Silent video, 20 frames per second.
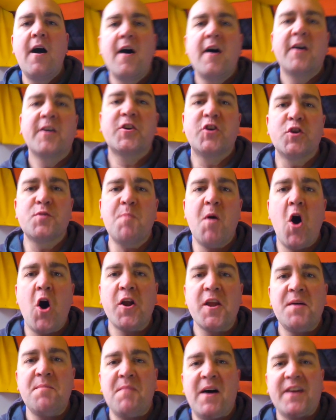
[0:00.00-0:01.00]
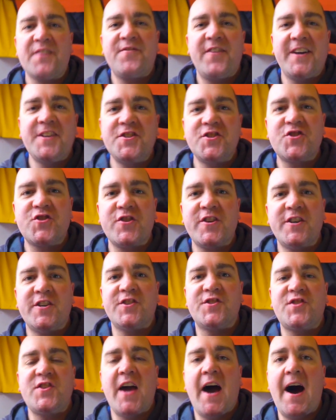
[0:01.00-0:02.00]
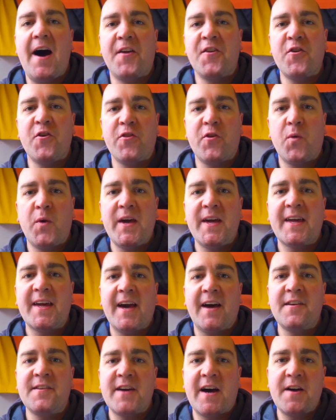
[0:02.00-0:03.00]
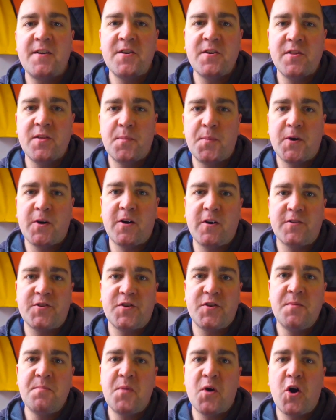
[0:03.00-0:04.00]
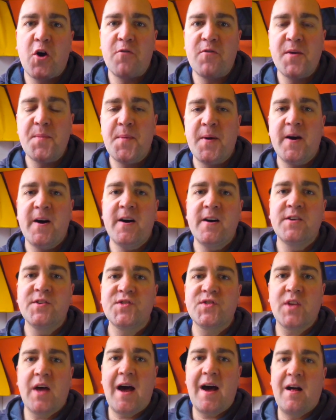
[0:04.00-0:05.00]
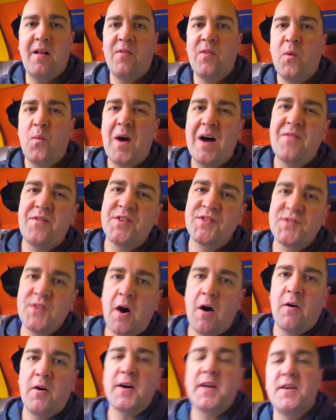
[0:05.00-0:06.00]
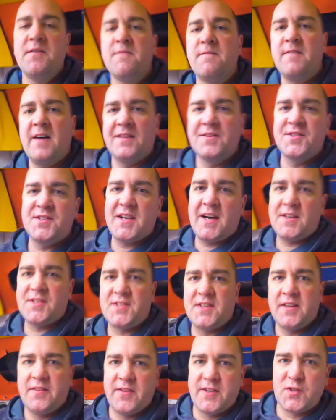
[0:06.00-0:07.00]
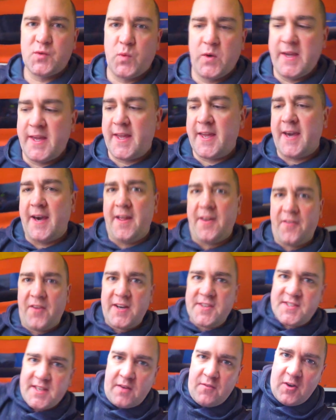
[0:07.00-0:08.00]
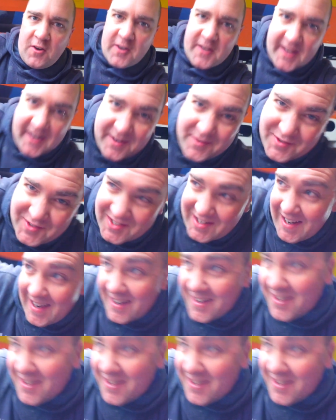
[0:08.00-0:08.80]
Good morning, Madventurers. Yet another weekend down at the boat doing boat repairs, and the weather's not looking fantastic this weekend. Let's have a look outside